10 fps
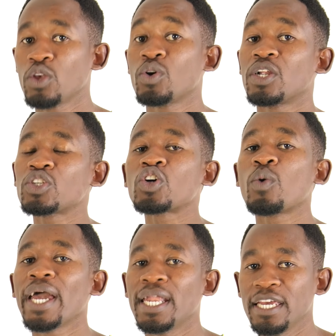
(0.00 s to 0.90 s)
You can also
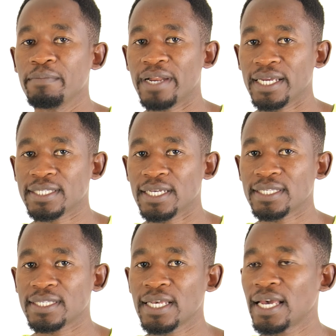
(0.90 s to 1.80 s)
wear knee
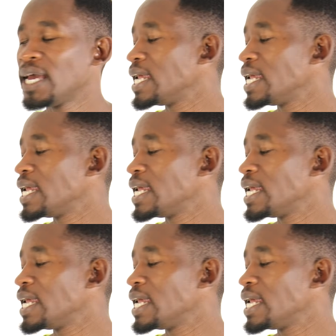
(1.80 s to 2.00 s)
braces.